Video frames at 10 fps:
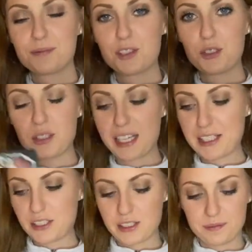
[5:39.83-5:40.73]

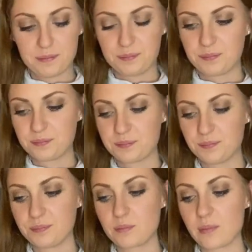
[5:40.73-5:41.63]
adjudication.
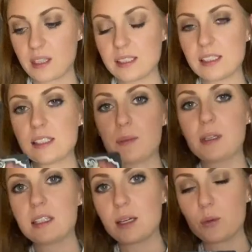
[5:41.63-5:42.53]
This is
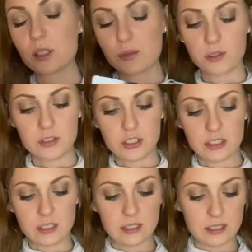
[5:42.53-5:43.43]
somebody that works for the
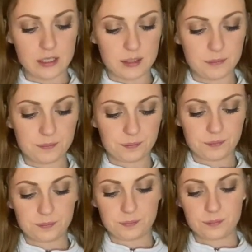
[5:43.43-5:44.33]
justice system,
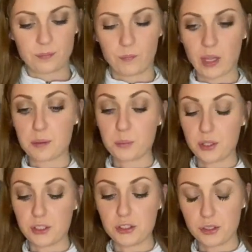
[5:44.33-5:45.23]
I'm
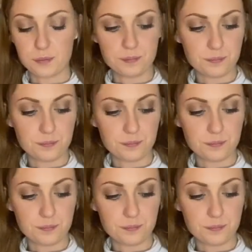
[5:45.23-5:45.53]
pretty sure.